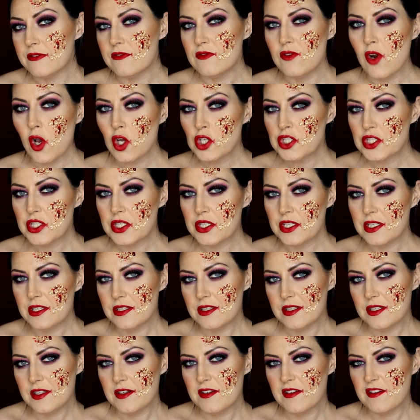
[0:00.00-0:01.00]

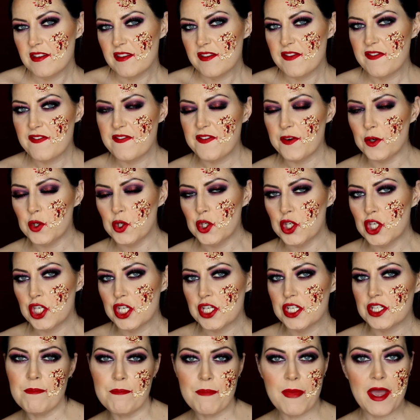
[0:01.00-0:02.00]
rotten
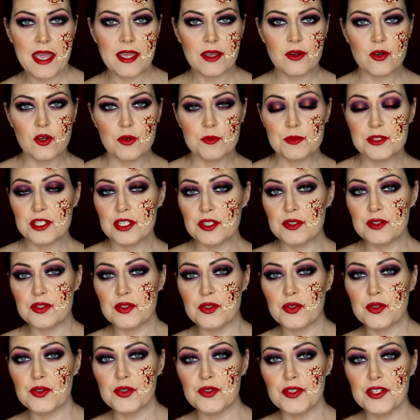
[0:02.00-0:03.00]
fungus makeup
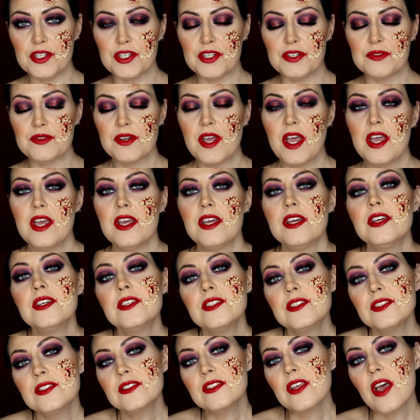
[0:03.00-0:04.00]
tutorial.
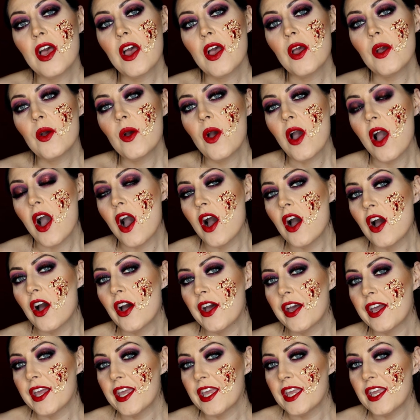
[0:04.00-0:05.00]
So
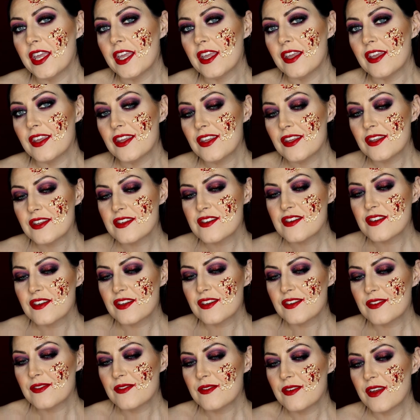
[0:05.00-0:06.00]
I
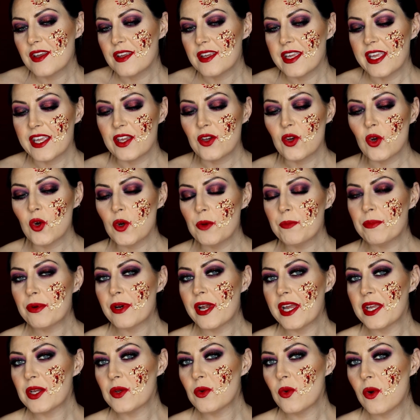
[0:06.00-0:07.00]

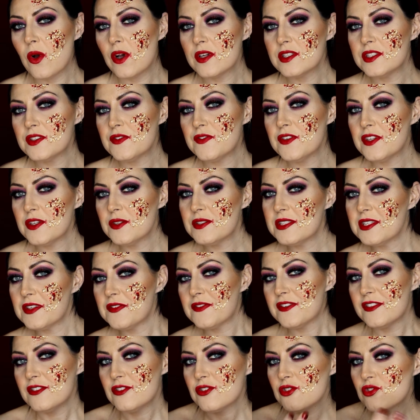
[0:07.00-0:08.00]
incorporate quite a few
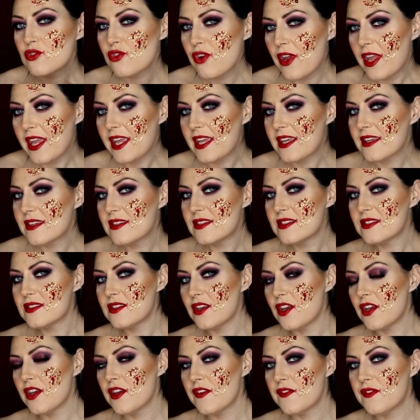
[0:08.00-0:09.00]
different
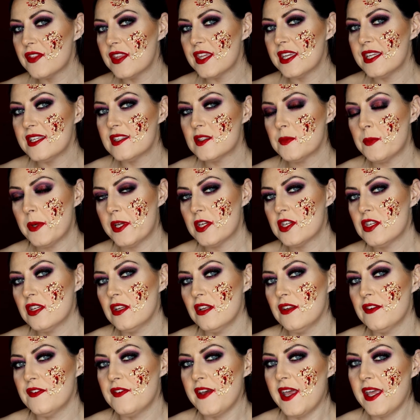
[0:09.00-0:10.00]
tricks of the
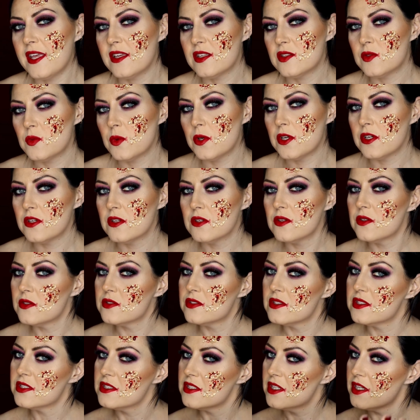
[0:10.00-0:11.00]
special effects
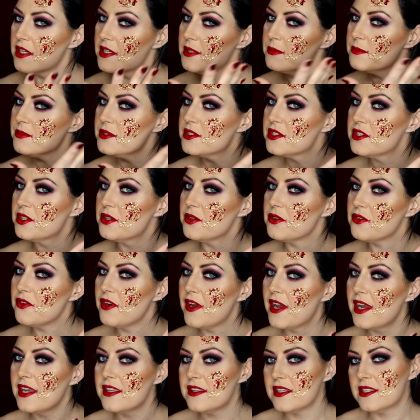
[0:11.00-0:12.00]
world to
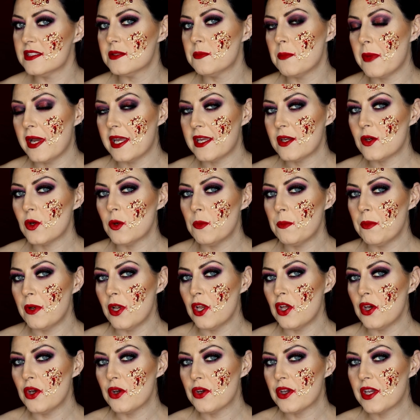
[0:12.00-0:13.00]
create this makeup
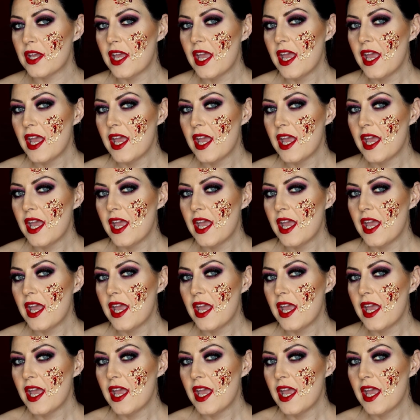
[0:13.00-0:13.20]
look,